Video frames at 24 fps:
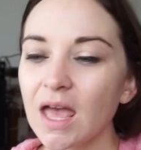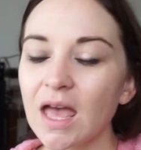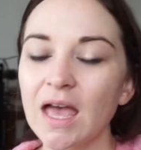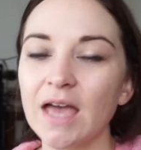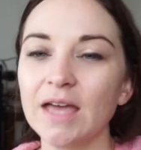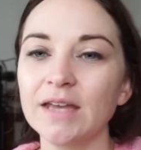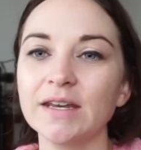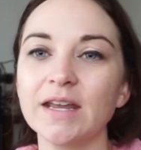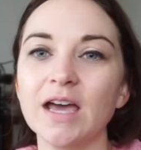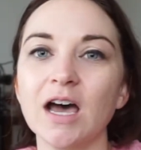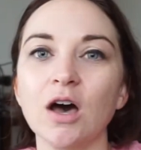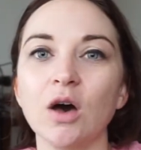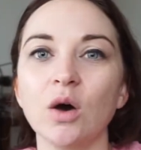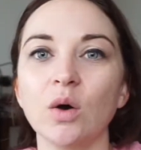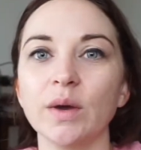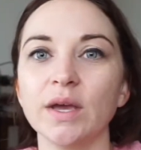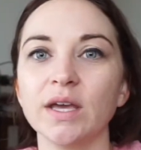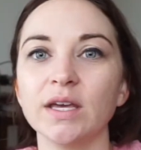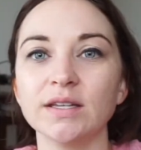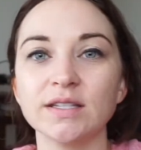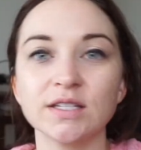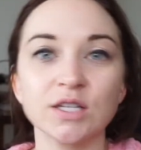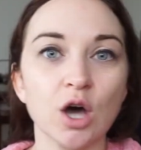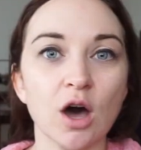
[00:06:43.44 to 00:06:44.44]
And now
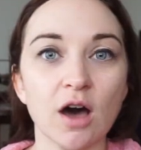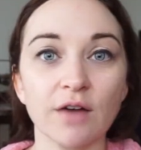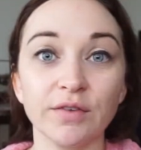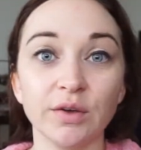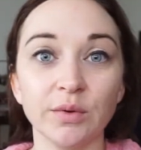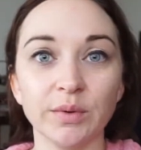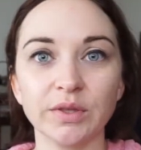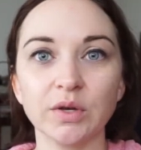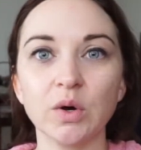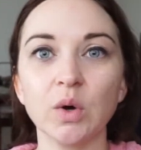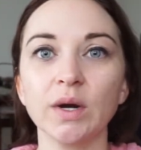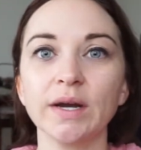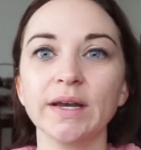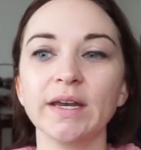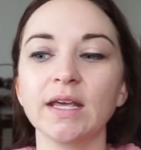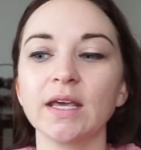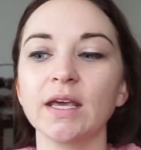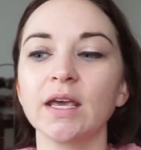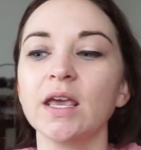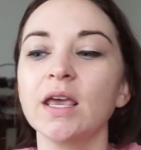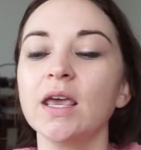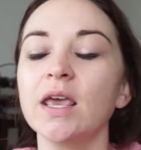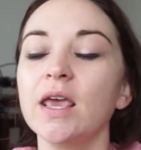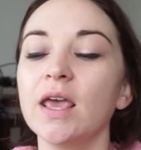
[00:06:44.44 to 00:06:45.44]
it's Coffee with
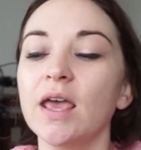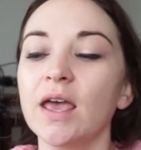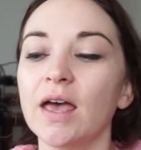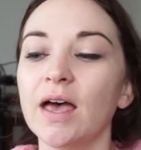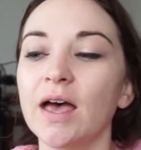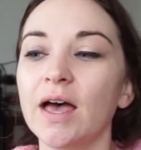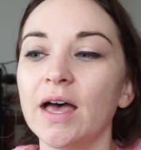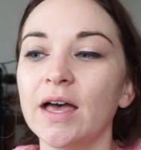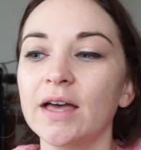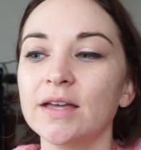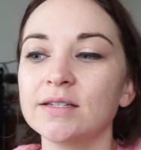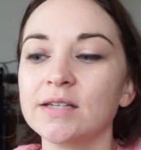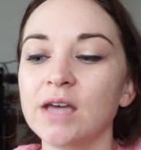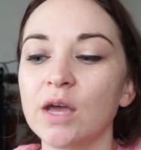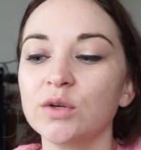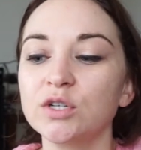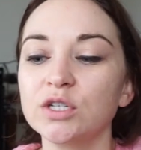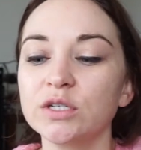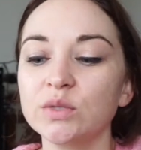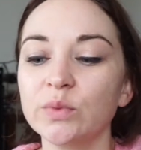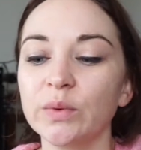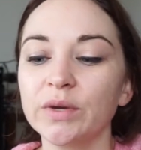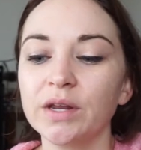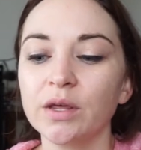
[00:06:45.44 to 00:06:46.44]
Courtney, and I
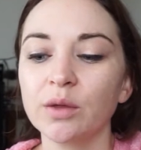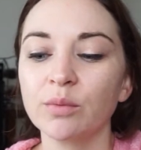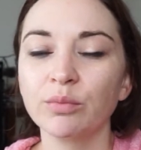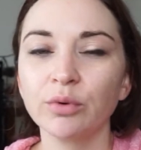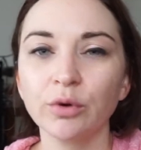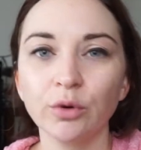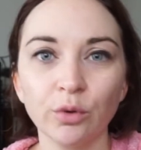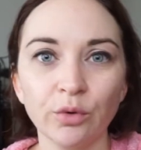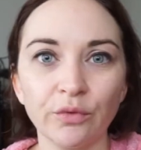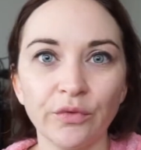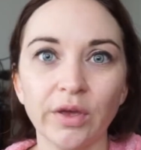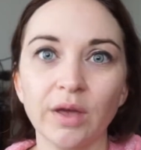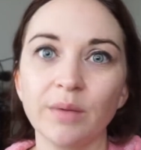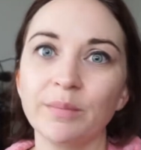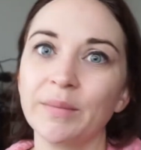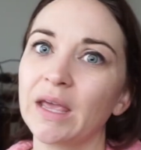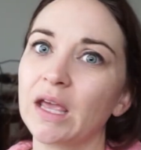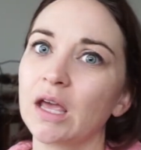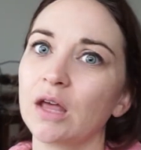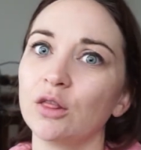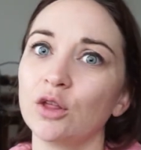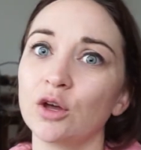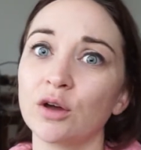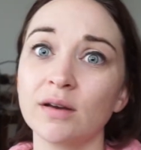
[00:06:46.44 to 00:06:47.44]
just want to improve it,
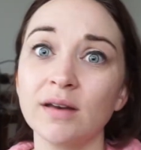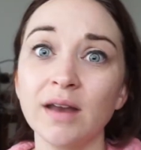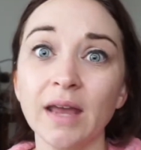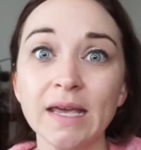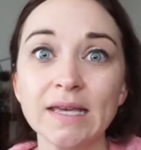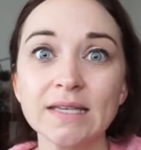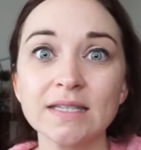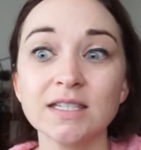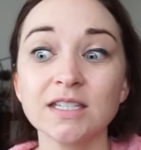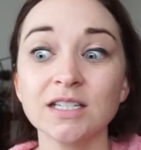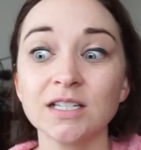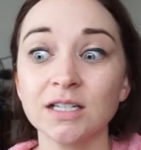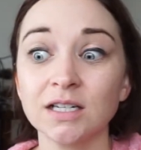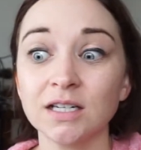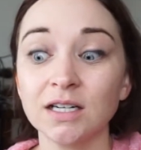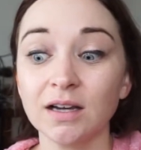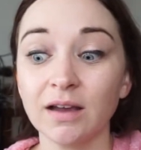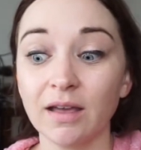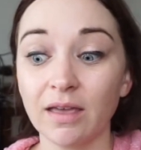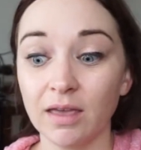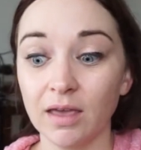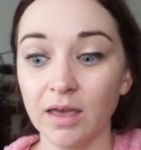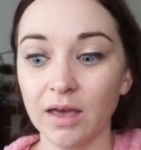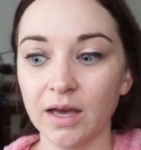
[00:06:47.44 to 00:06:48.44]
make it look
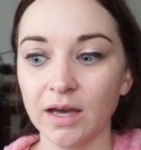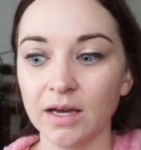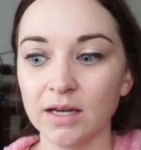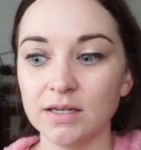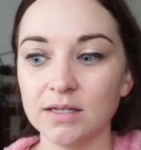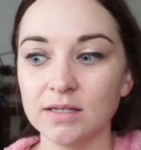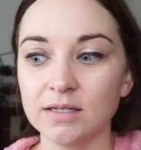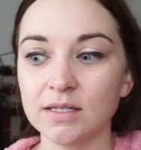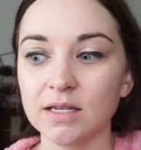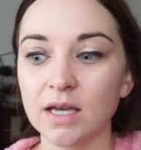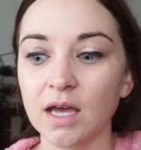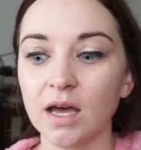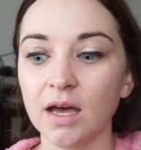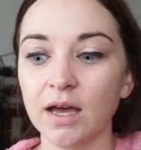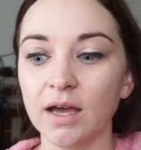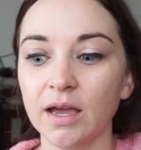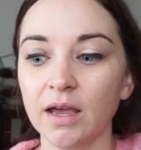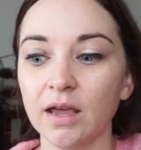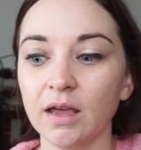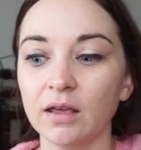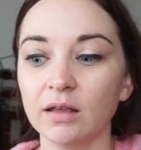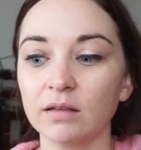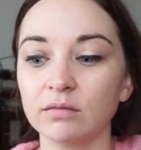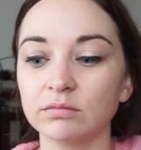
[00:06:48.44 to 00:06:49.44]
nicer, and
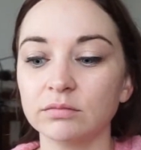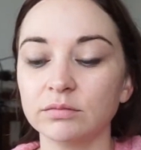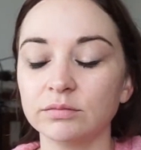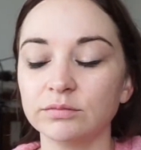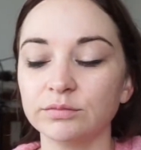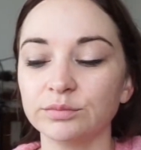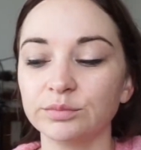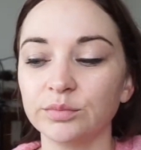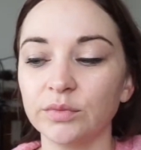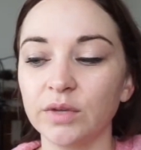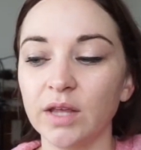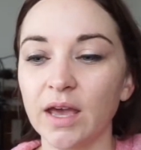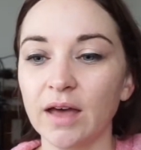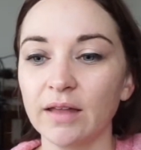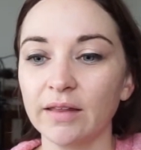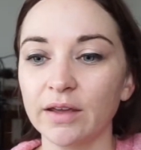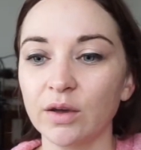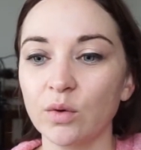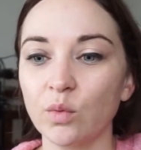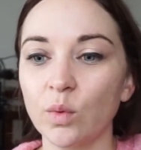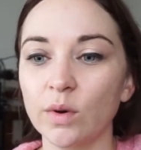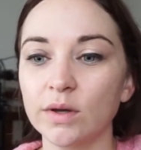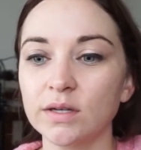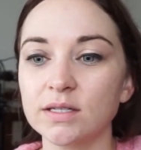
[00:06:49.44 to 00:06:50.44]
I
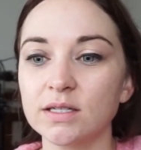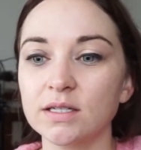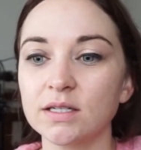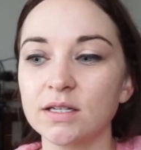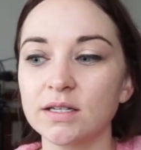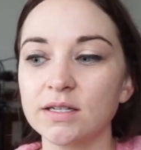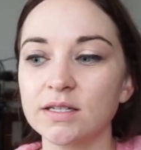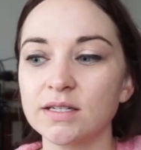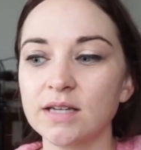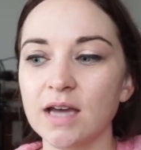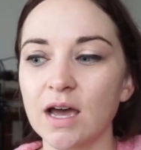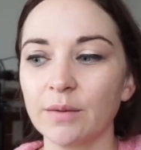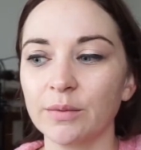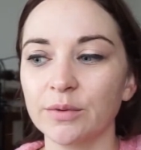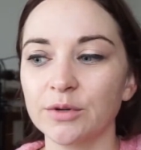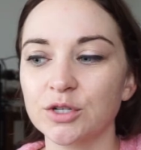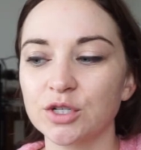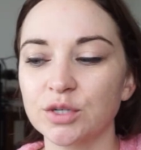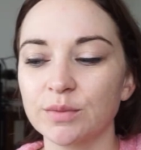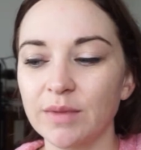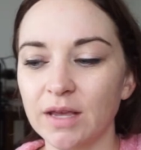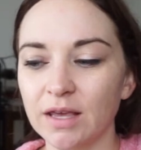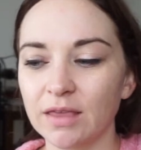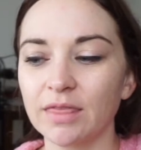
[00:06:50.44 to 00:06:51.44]
want to
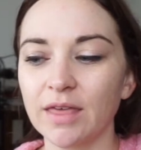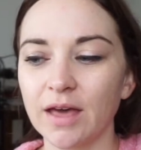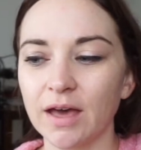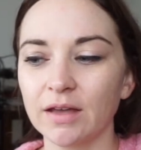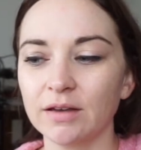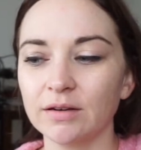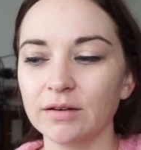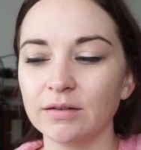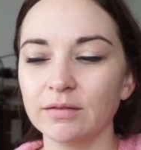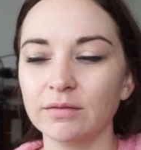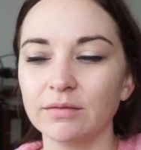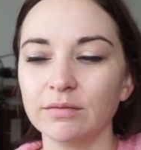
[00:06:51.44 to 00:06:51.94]
establish, make that